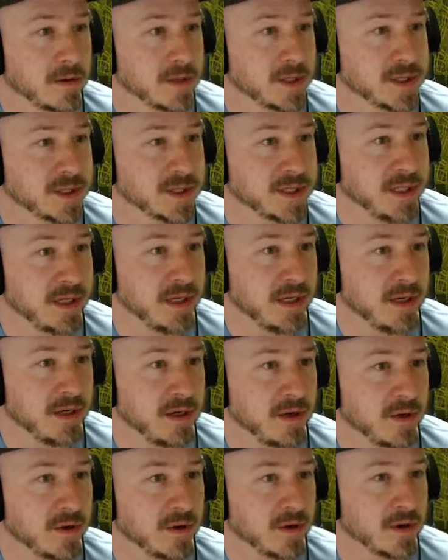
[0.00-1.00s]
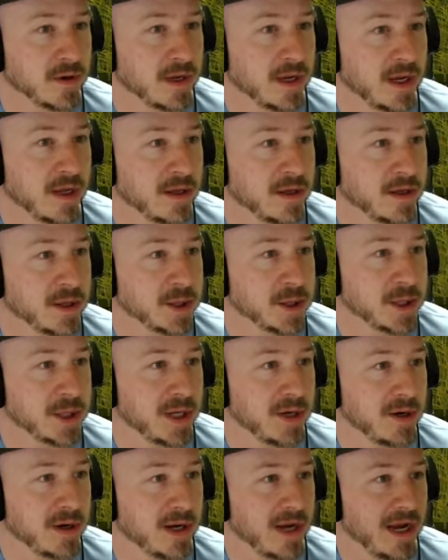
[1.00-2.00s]
Let's see, go to
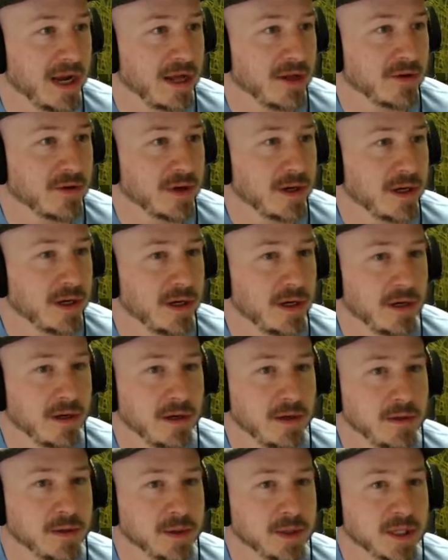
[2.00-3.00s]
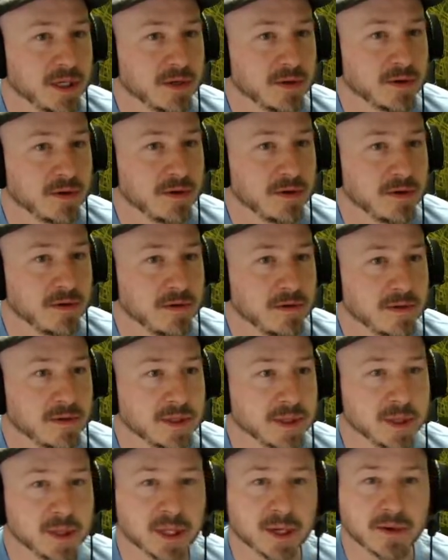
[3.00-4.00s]
share gallery, general,
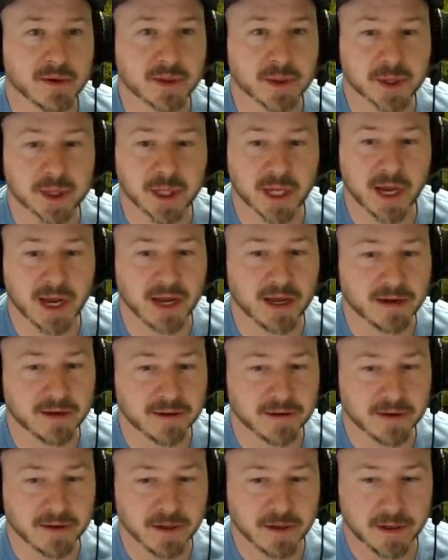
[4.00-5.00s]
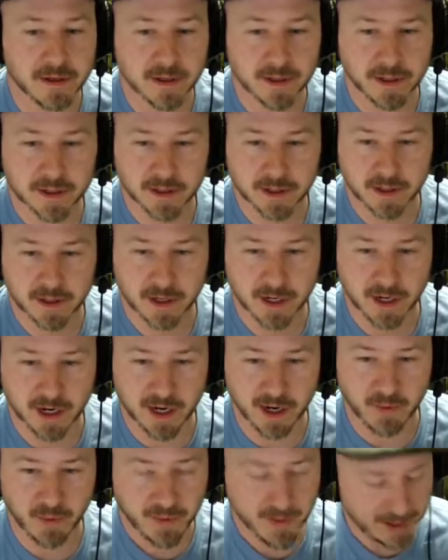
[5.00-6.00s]
that's general chat.
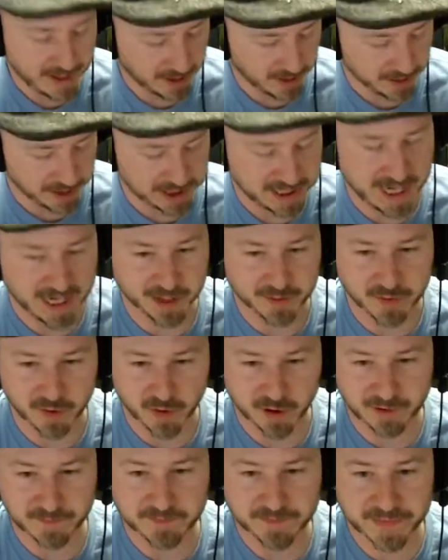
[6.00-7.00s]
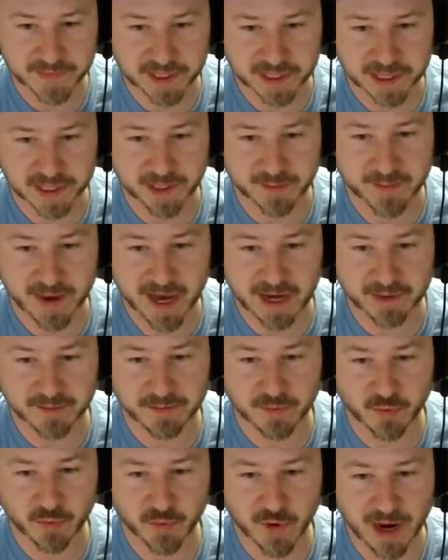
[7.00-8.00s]
We want to go to teleport. It's in the
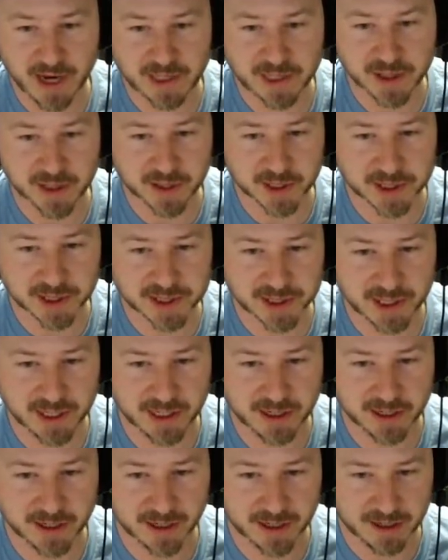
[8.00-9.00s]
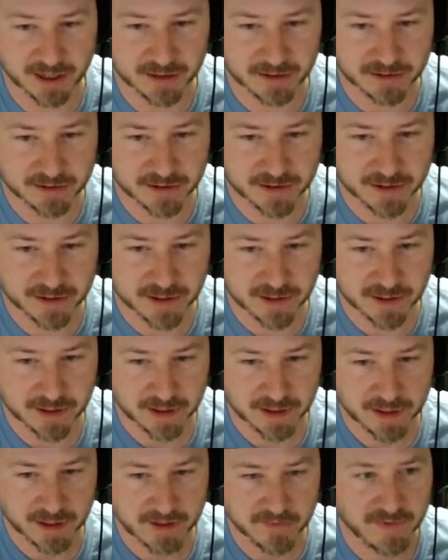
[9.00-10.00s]
bottom right, you can see via
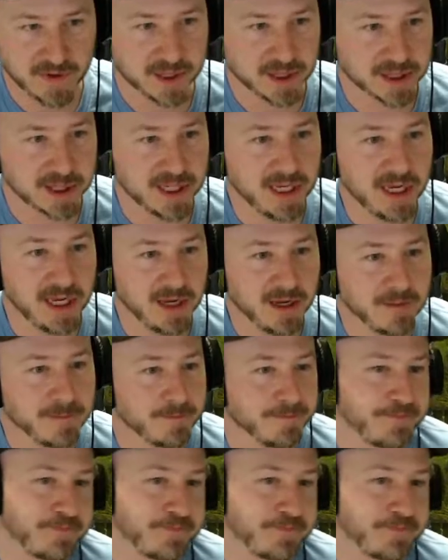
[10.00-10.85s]
T.